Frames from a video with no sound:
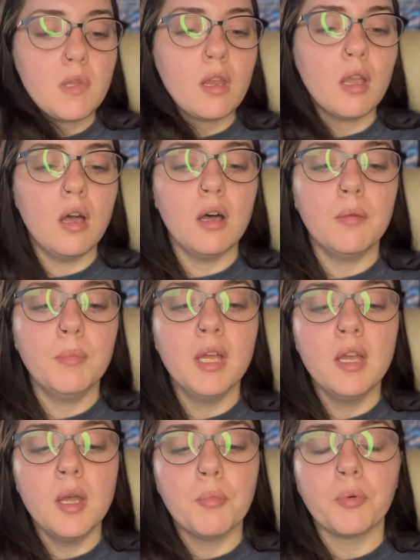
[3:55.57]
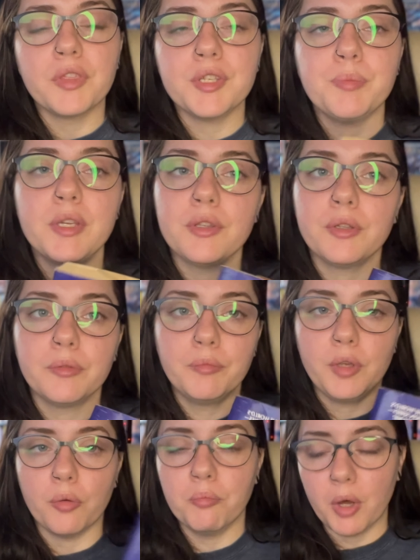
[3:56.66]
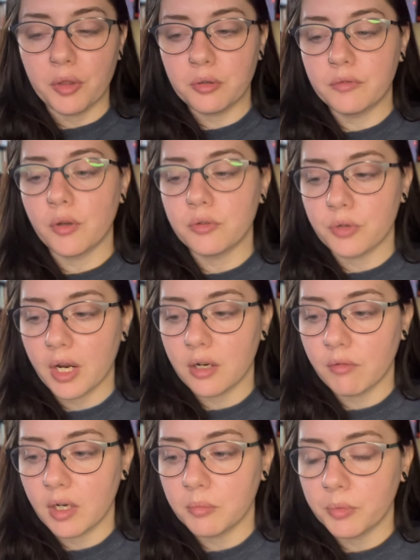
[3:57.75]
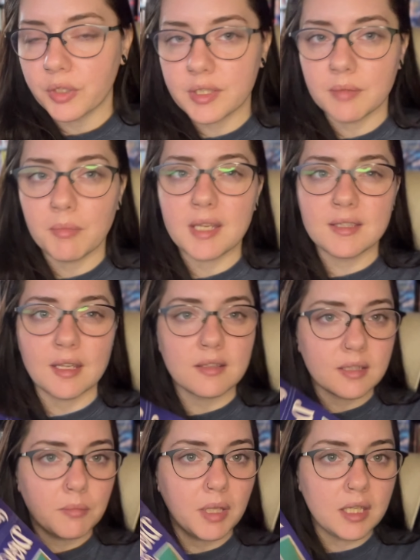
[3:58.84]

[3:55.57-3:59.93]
But with this being the mother of all Dragon Rider books, it makes sense to me